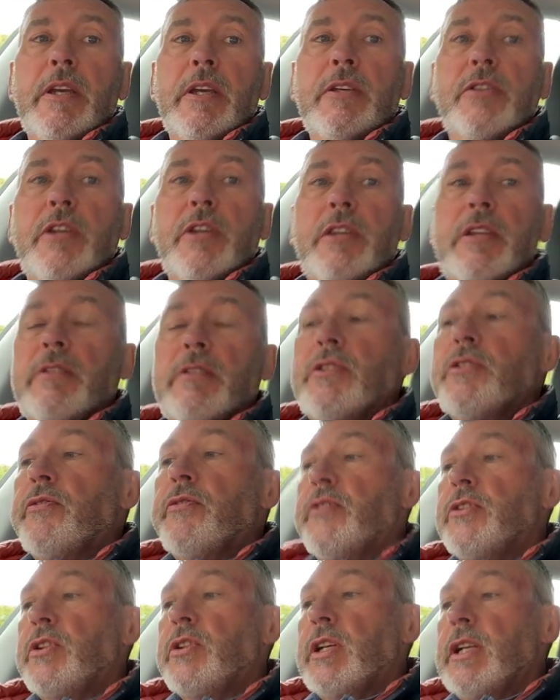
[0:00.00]
So there is a
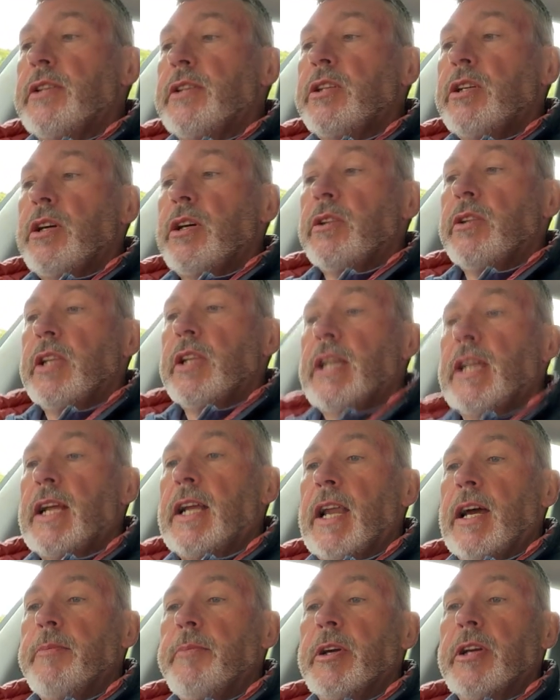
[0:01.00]
facility on the
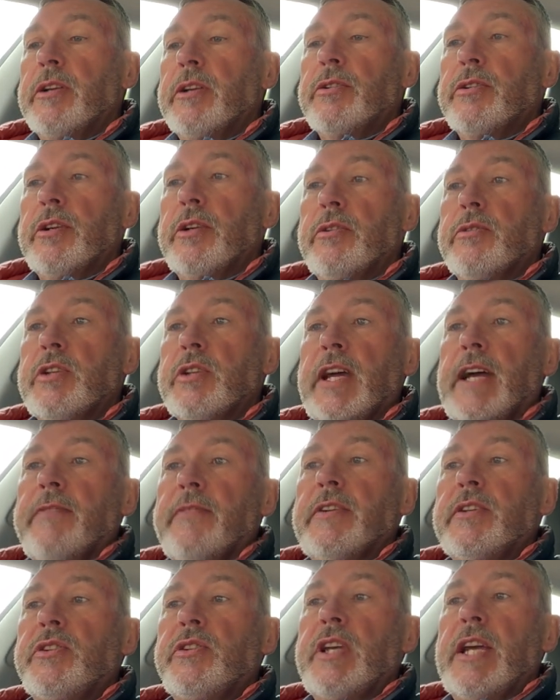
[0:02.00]
climate control to have
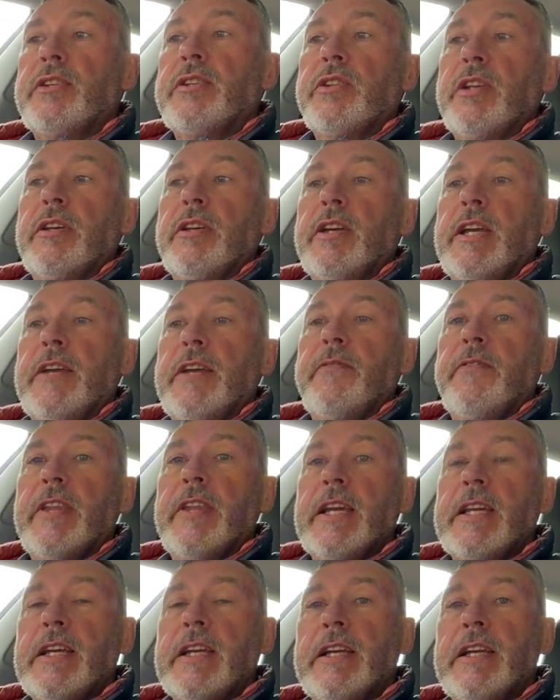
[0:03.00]
it set so that if the